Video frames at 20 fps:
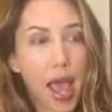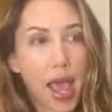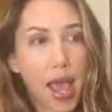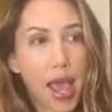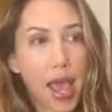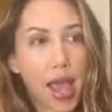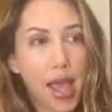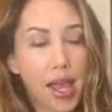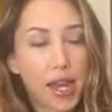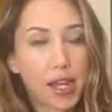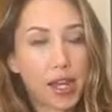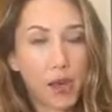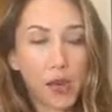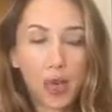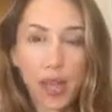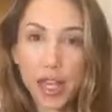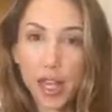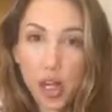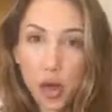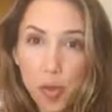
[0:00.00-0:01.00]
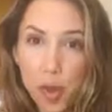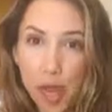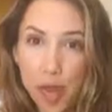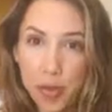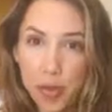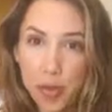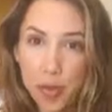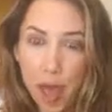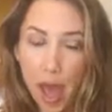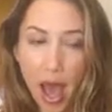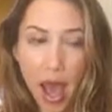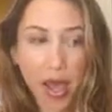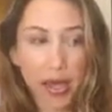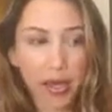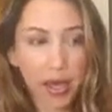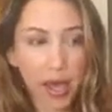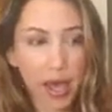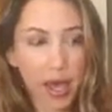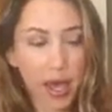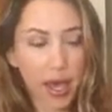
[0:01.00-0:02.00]
And you get your baby
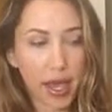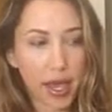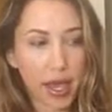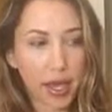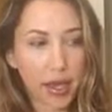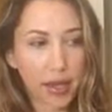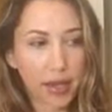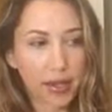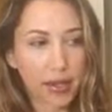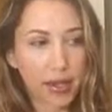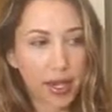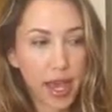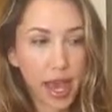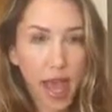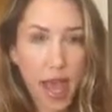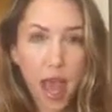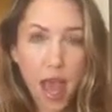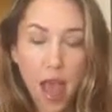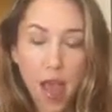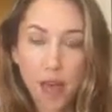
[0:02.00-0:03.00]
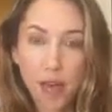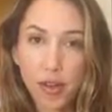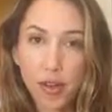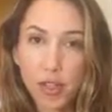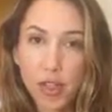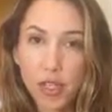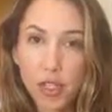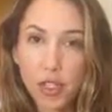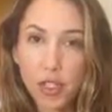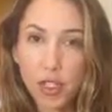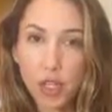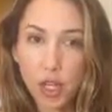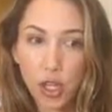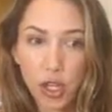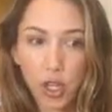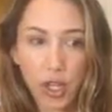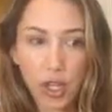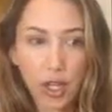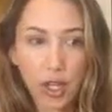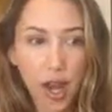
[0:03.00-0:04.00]
back and everything's good
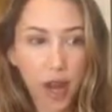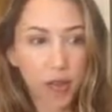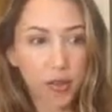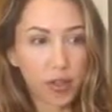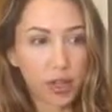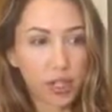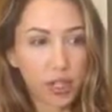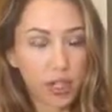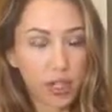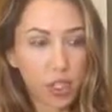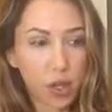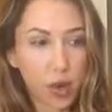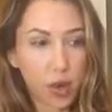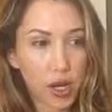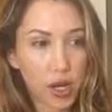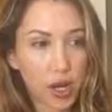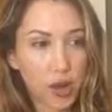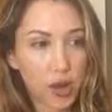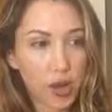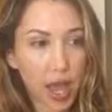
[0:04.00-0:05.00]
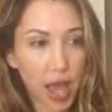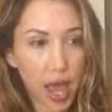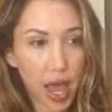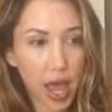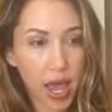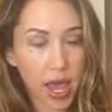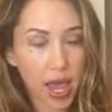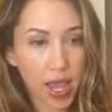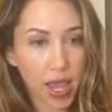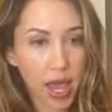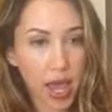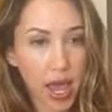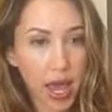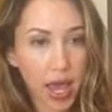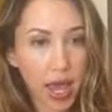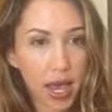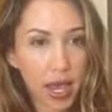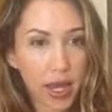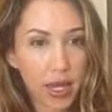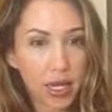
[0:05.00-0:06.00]
and everything's going okay,
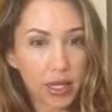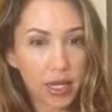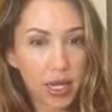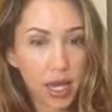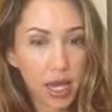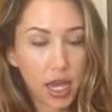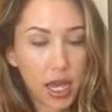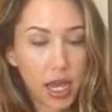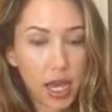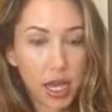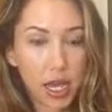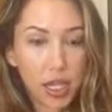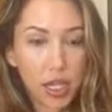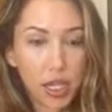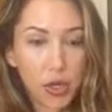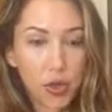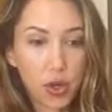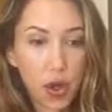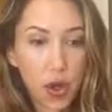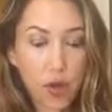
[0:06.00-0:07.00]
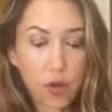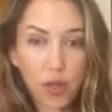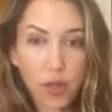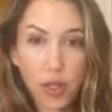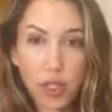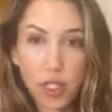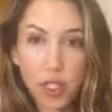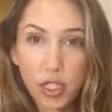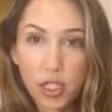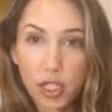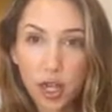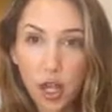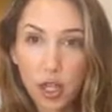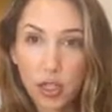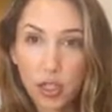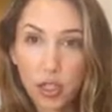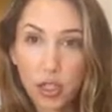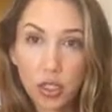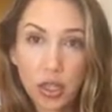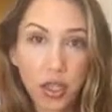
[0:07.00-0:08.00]
and you go in front of the
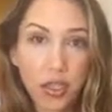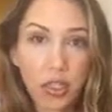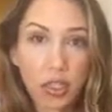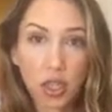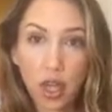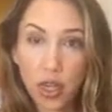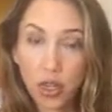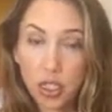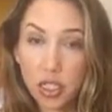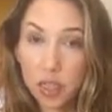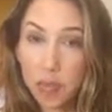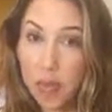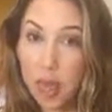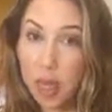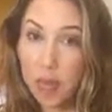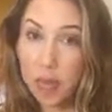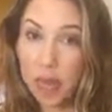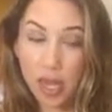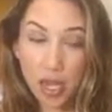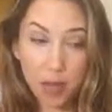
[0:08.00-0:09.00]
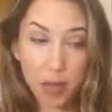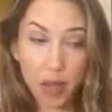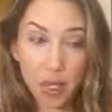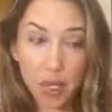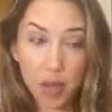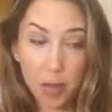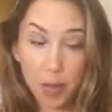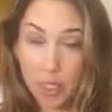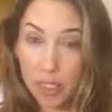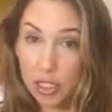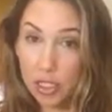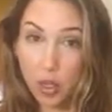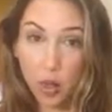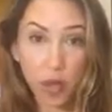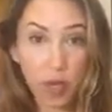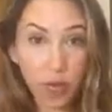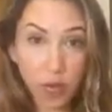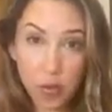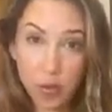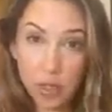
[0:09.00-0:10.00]
judge and you're like, Judge, it's my baby, please
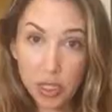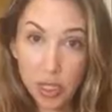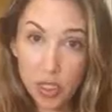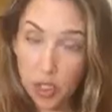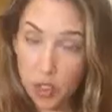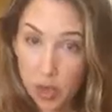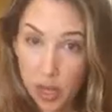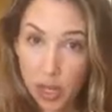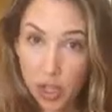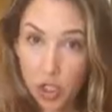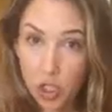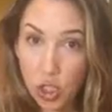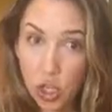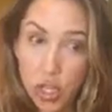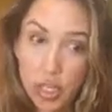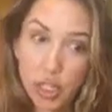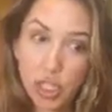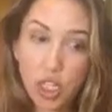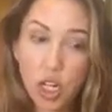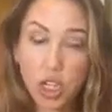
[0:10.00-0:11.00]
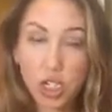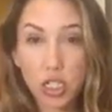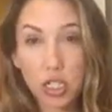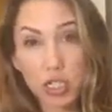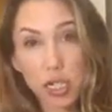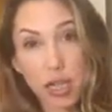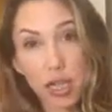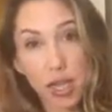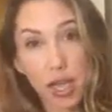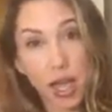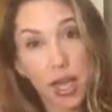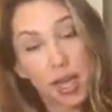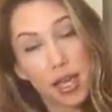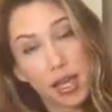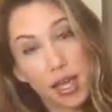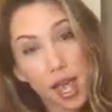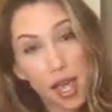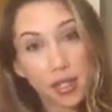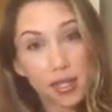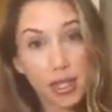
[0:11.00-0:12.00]
don't give him to the stranger. And the judge is like,
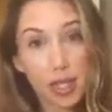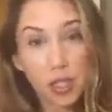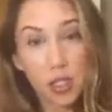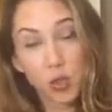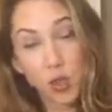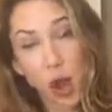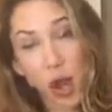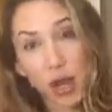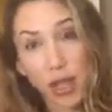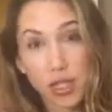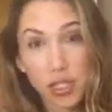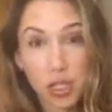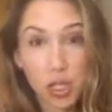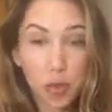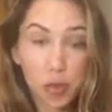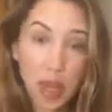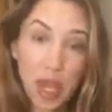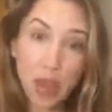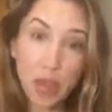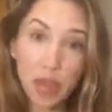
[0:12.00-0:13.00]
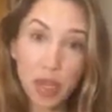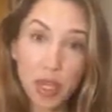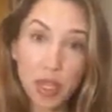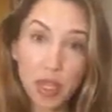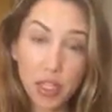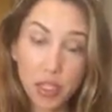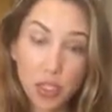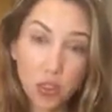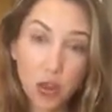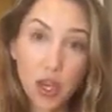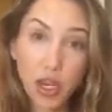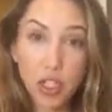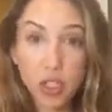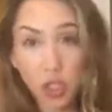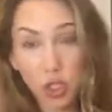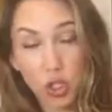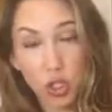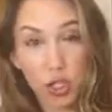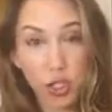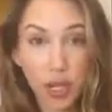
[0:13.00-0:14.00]
yes, that's right, it's your baby, the
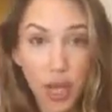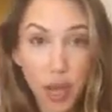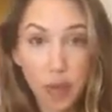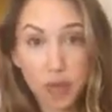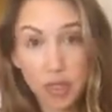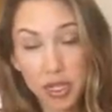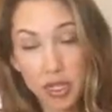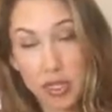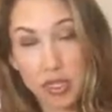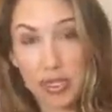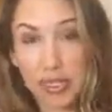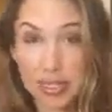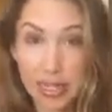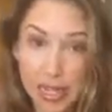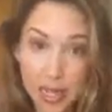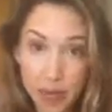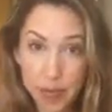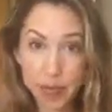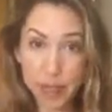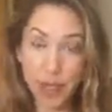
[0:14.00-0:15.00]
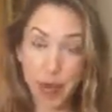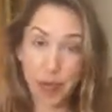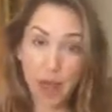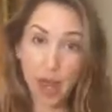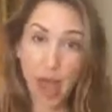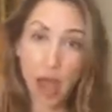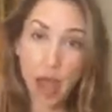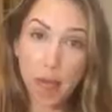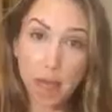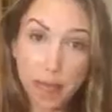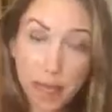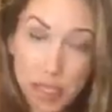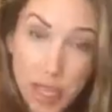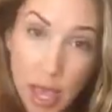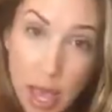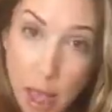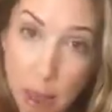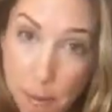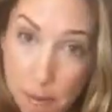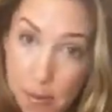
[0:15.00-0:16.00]
stranger can come and see him sometimes,
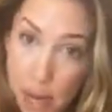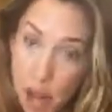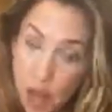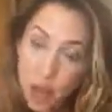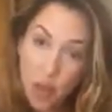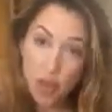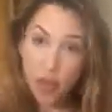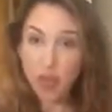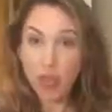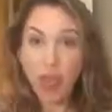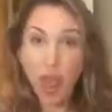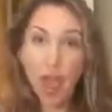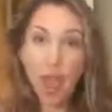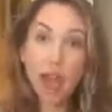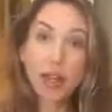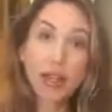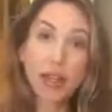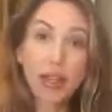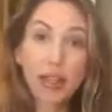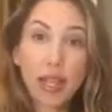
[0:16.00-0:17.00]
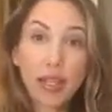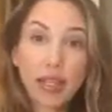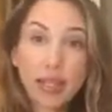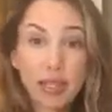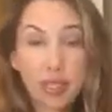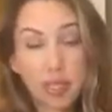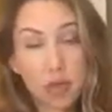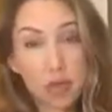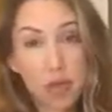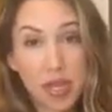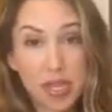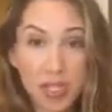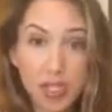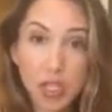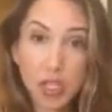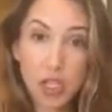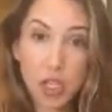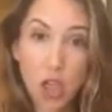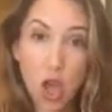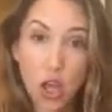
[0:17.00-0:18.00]
but other than that, let's dismiss
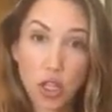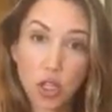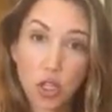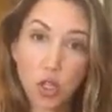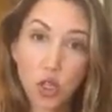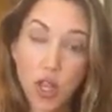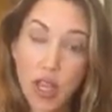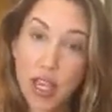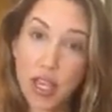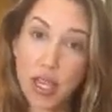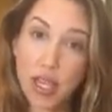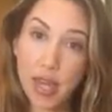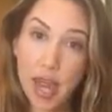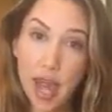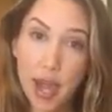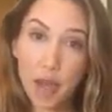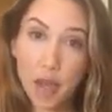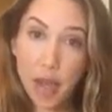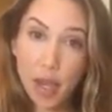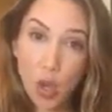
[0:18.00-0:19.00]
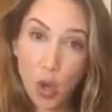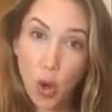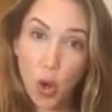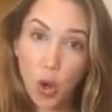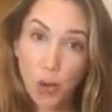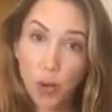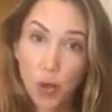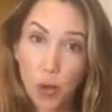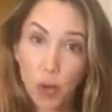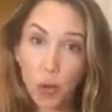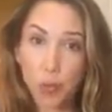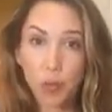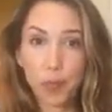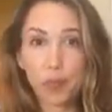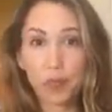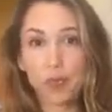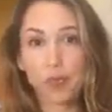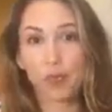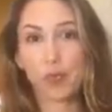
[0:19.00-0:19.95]
this lawsuit and get out of my courtroom.